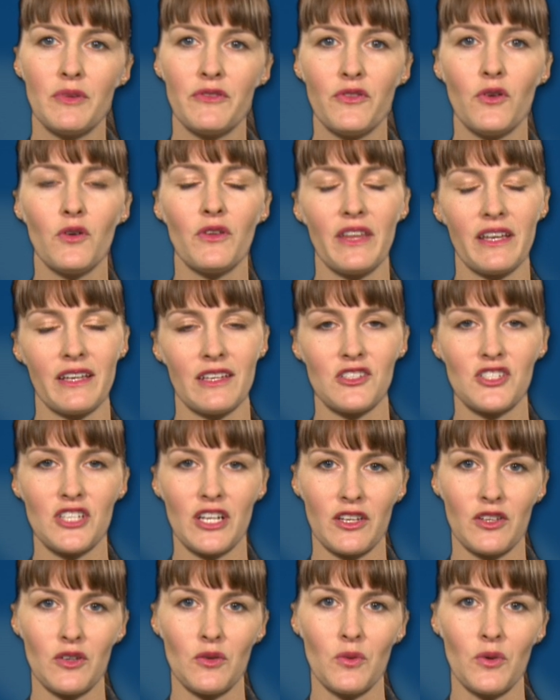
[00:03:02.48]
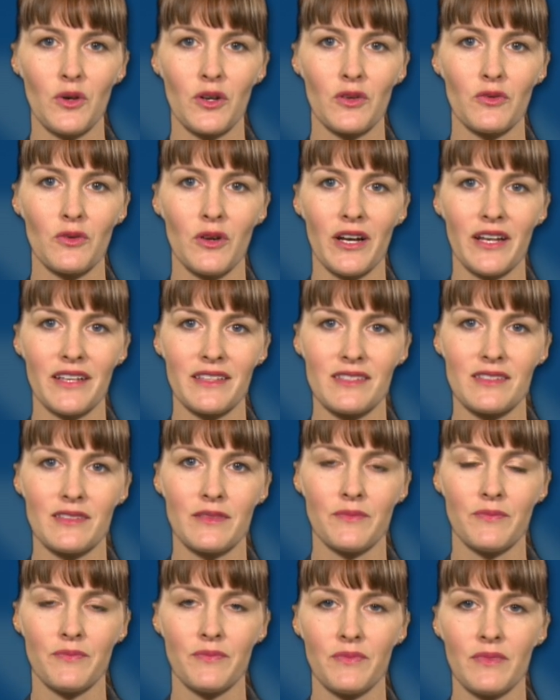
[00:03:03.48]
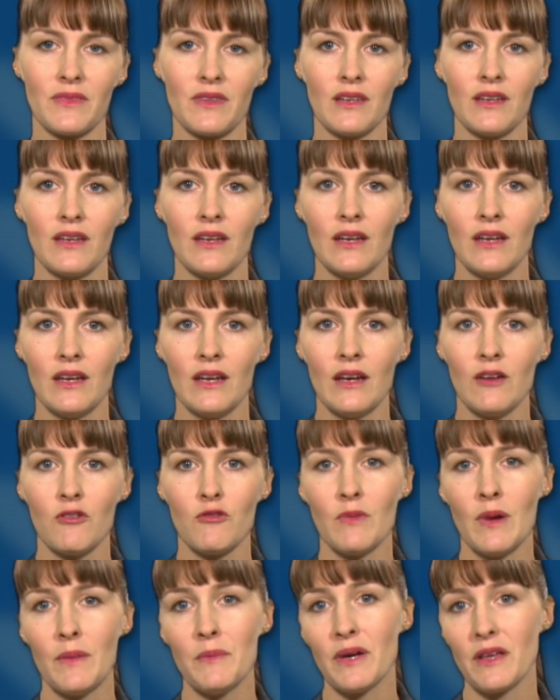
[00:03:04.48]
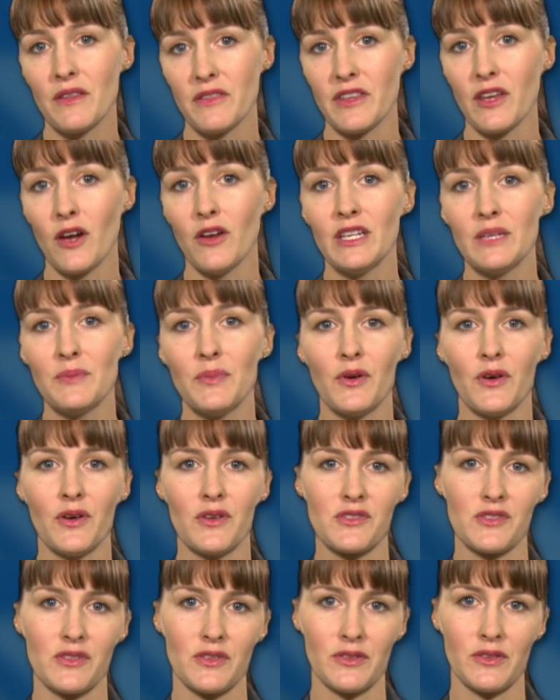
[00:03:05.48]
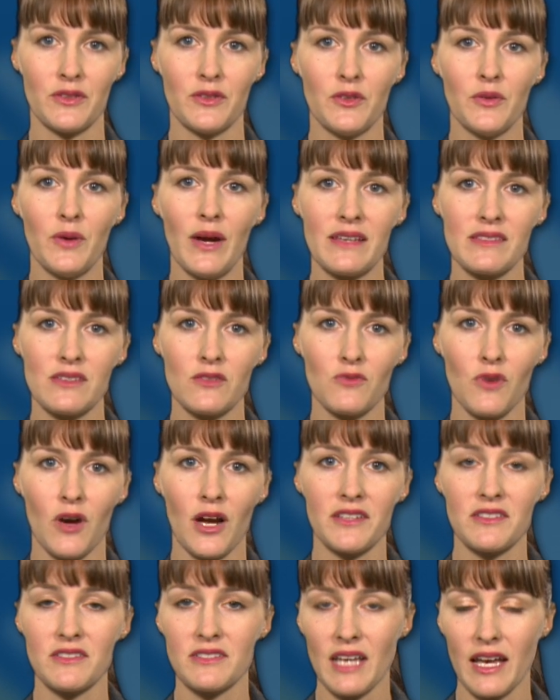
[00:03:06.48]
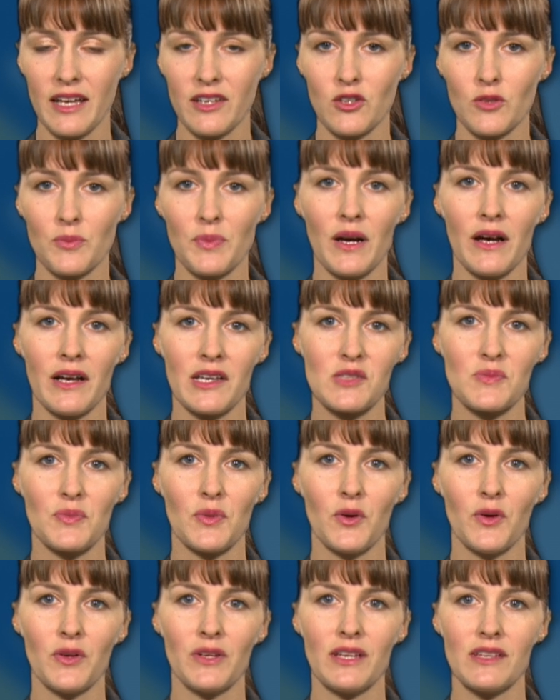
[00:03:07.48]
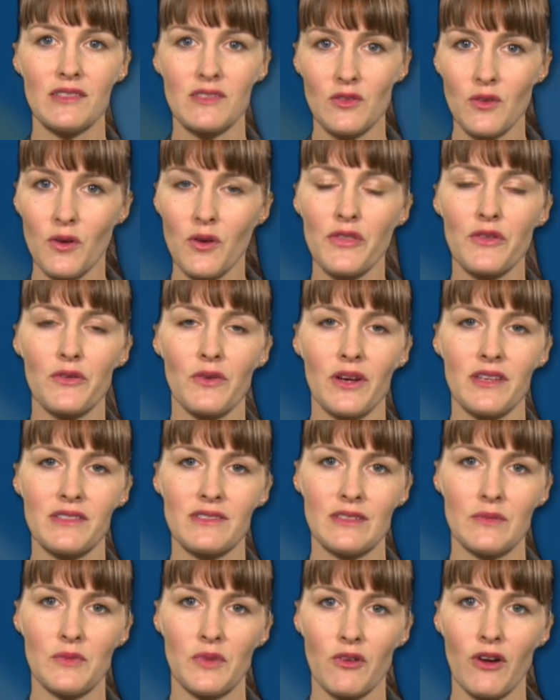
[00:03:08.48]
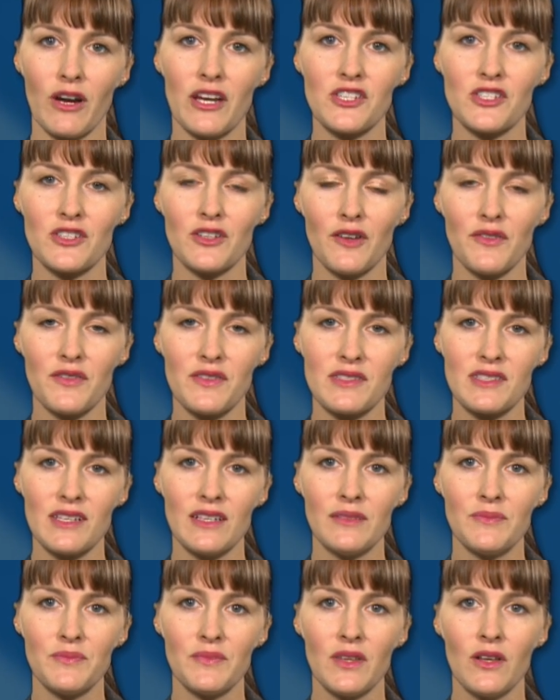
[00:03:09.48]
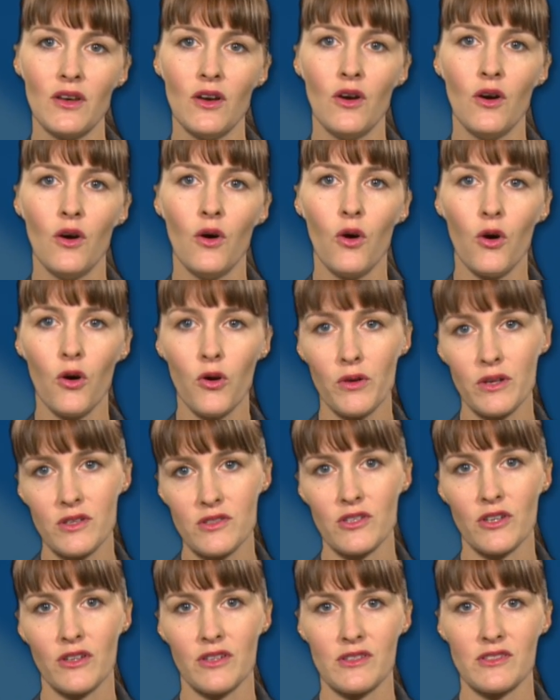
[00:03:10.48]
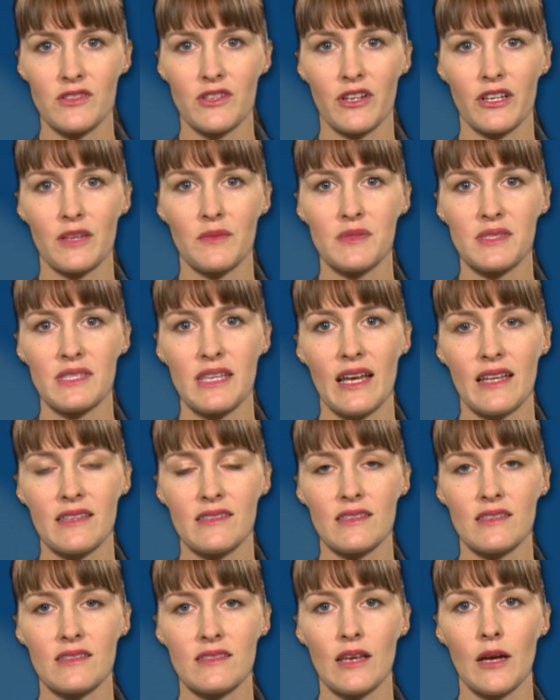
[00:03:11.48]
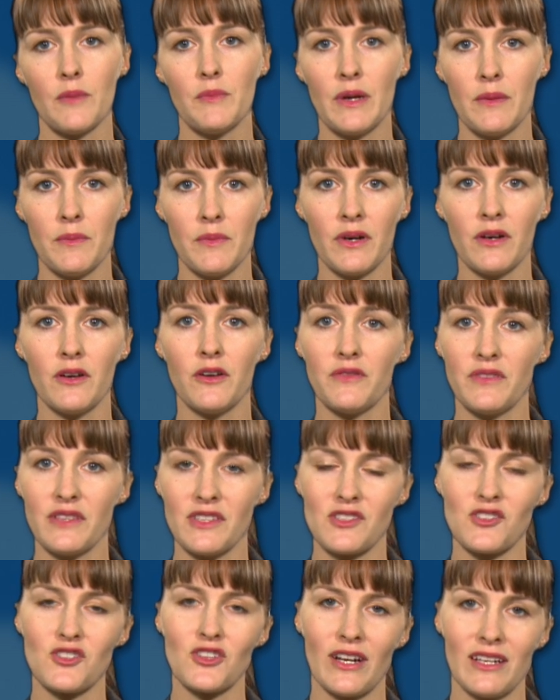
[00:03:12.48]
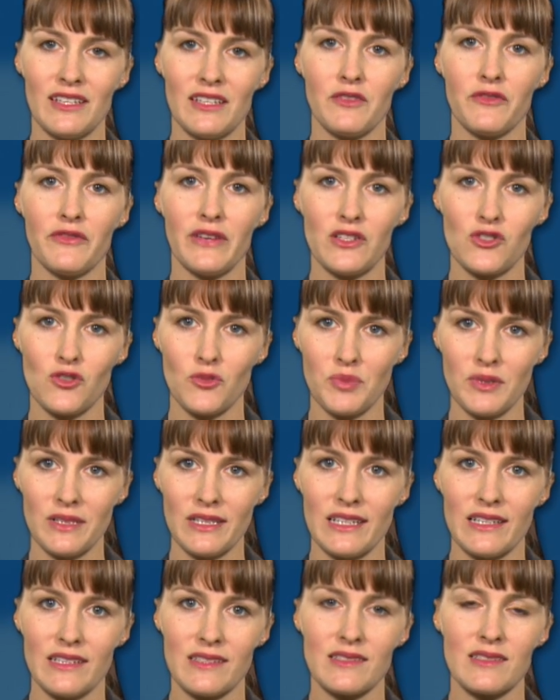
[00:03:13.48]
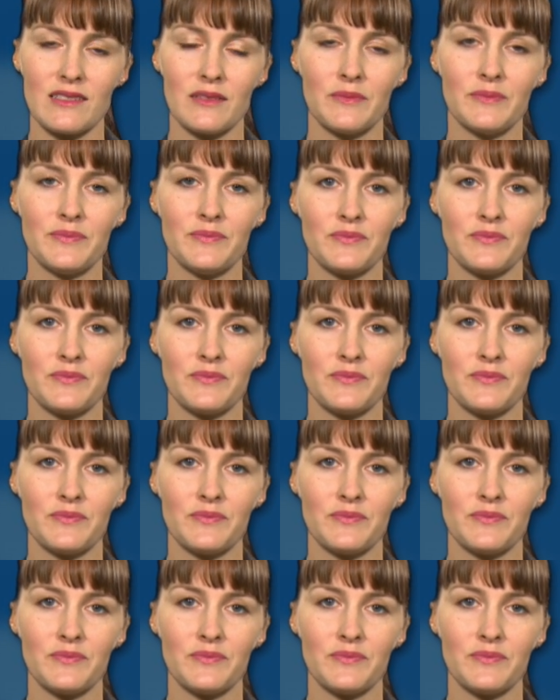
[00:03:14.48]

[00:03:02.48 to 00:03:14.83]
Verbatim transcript: before they can check your work rights. Remember, the only person who has a right to take your passport is an authorised immigration officer or in certain circumstances a member of the Australian Federal Police.